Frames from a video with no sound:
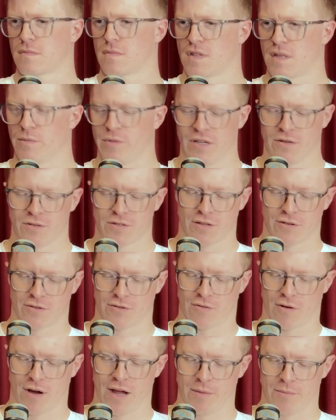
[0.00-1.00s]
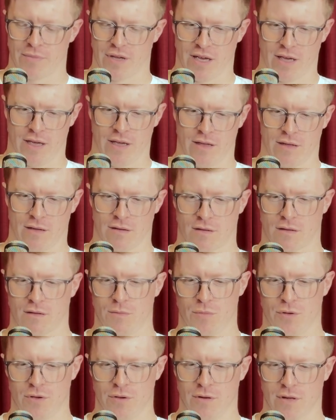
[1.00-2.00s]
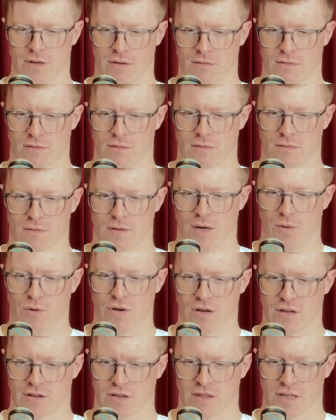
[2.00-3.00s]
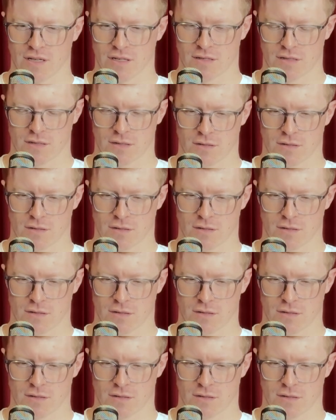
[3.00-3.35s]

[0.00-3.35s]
Let me also grab a computer. I want to look at these.